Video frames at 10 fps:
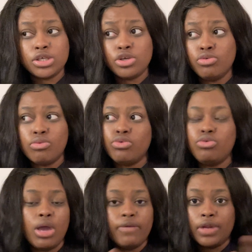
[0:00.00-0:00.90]
to you,
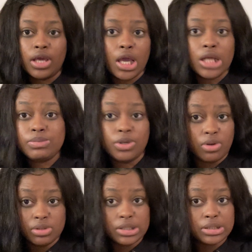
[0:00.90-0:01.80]
you ain't finna catch me on
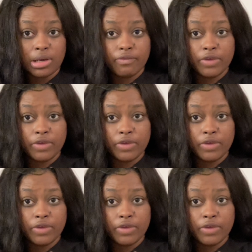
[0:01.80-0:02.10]
no TikTok